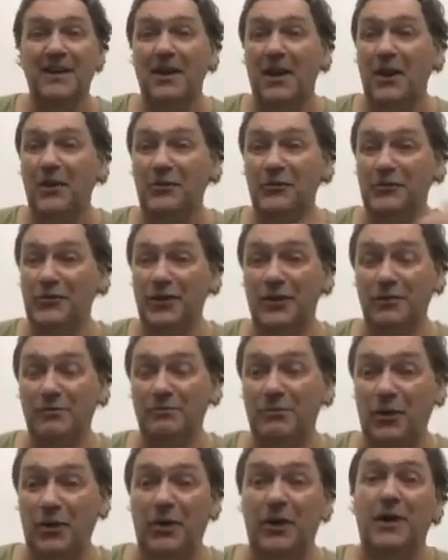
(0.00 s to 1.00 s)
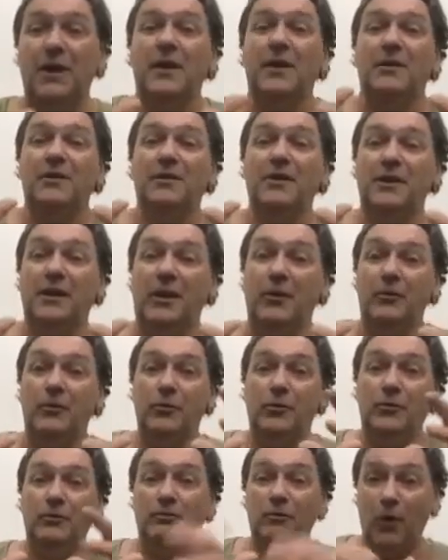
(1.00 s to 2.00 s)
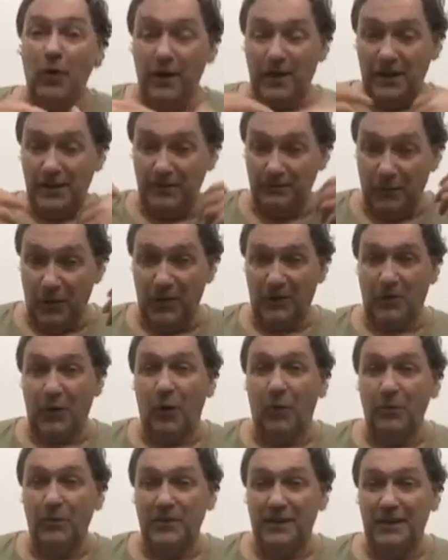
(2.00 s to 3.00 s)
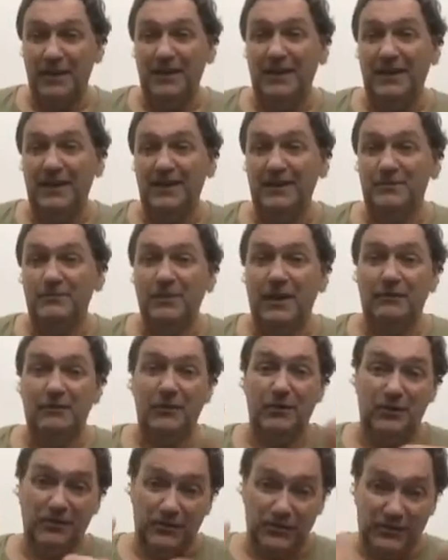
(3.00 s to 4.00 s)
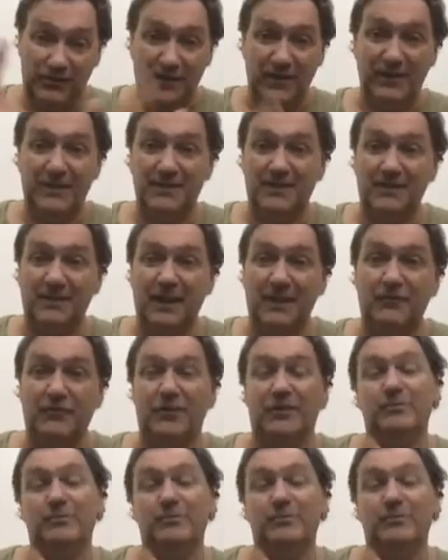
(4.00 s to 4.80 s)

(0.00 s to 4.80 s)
But... you know, my comedy is meant as silly stuff.